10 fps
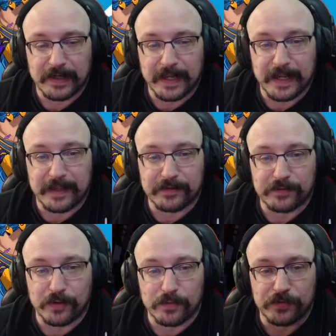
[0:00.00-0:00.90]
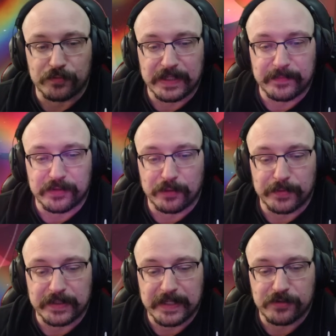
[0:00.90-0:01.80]
and go Dream
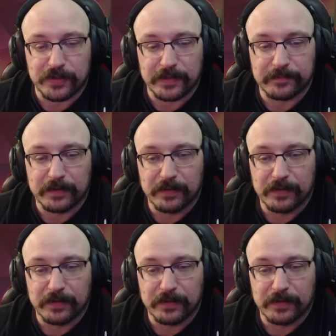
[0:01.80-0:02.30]
Interpretation,